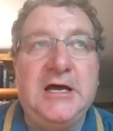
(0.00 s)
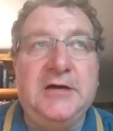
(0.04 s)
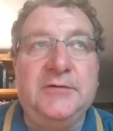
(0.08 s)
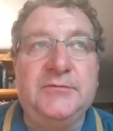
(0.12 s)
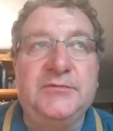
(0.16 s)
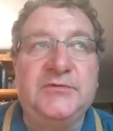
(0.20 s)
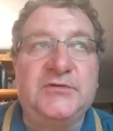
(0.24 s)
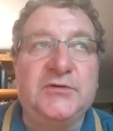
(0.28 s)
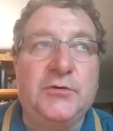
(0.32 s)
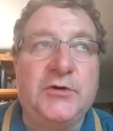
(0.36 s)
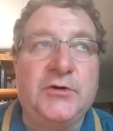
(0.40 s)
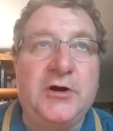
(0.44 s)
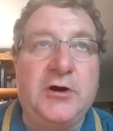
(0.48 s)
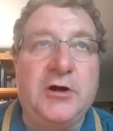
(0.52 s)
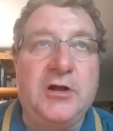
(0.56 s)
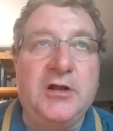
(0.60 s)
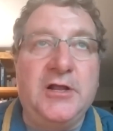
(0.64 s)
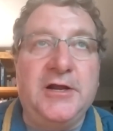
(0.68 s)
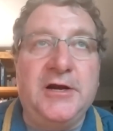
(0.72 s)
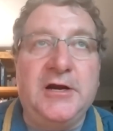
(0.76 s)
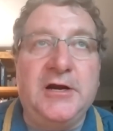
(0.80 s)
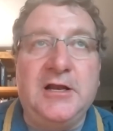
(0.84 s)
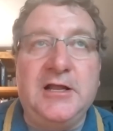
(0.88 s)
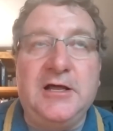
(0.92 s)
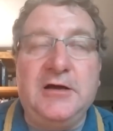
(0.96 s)
So an
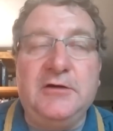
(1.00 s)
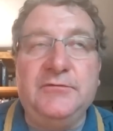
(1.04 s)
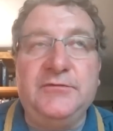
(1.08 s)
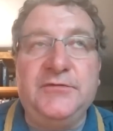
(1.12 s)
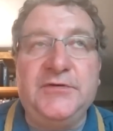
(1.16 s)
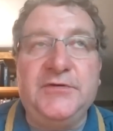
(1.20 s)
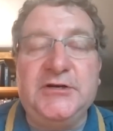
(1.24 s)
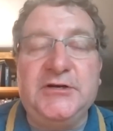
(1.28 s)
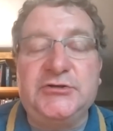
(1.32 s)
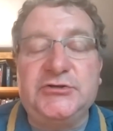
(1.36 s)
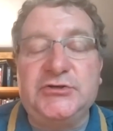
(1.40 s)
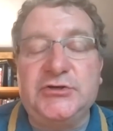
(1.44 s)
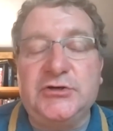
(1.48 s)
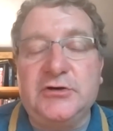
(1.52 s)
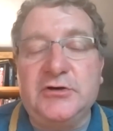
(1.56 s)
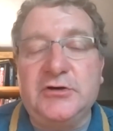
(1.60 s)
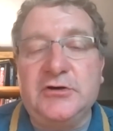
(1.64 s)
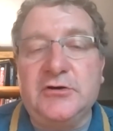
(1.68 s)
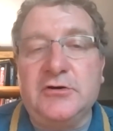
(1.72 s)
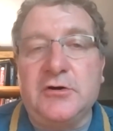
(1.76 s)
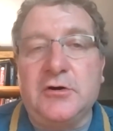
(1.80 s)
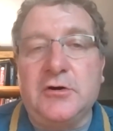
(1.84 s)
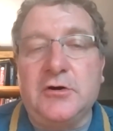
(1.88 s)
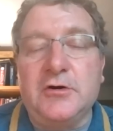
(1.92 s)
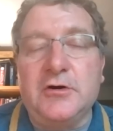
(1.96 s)
all-in, all-out
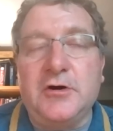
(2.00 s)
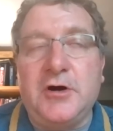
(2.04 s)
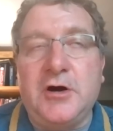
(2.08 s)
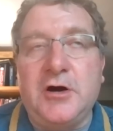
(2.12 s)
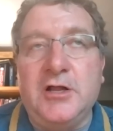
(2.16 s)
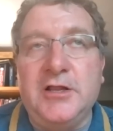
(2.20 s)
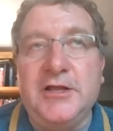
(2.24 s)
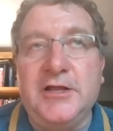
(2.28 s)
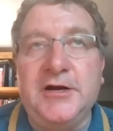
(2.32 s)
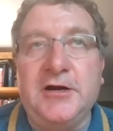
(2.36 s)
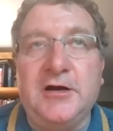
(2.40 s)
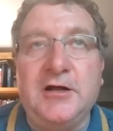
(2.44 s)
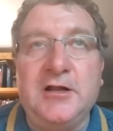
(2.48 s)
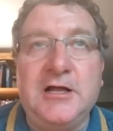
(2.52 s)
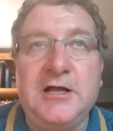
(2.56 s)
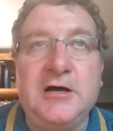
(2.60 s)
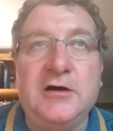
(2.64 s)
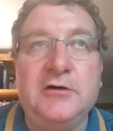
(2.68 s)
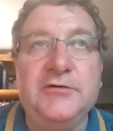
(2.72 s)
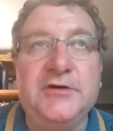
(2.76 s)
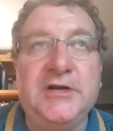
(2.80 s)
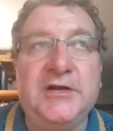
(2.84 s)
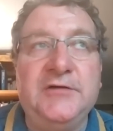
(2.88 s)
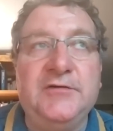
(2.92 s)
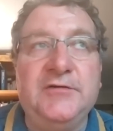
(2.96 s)
finisher, or all-in,
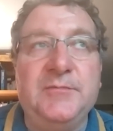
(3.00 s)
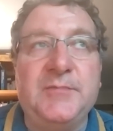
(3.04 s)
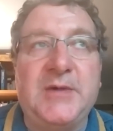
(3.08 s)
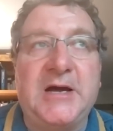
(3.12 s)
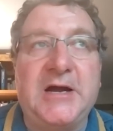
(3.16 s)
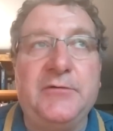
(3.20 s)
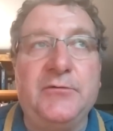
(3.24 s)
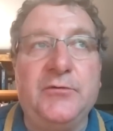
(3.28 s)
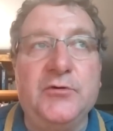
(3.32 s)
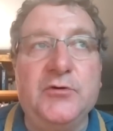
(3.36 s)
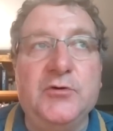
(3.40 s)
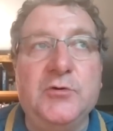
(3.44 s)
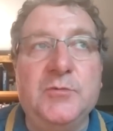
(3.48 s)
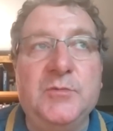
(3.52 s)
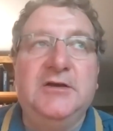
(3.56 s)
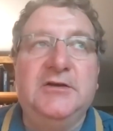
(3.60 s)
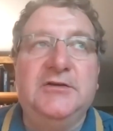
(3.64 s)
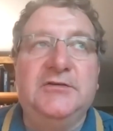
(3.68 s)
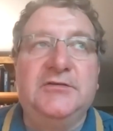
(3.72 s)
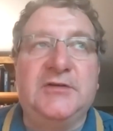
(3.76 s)
all-out even by room.